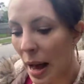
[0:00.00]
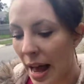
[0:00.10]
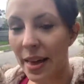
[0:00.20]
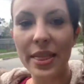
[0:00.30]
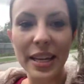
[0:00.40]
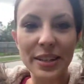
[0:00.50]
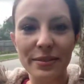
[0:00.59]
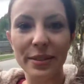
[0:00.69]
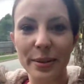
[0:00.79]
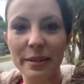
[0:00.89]
And thank you
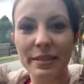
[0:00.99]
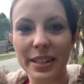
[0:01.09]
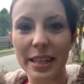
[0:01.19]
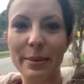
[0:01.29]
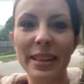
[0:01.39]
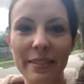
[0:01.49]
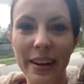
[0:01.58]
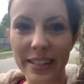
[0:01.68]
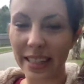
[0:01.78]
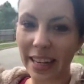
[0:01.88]
for whoever's sending me love
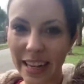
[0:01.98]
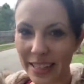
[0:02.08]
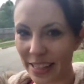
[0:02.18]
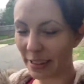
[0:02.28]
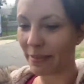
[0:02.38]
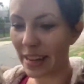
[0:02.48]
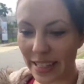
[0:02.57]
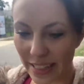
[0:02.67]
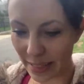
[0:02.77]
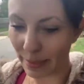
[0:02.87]
hearts. I can't see the
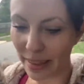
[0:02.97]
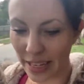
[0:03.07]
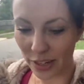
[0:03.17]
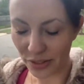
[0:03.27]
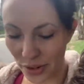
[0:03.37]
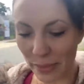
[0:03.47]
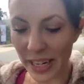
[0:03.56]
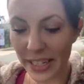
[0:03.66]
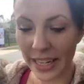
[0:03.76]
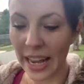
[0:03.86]
faces, but thank you so
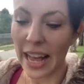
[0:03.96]
much.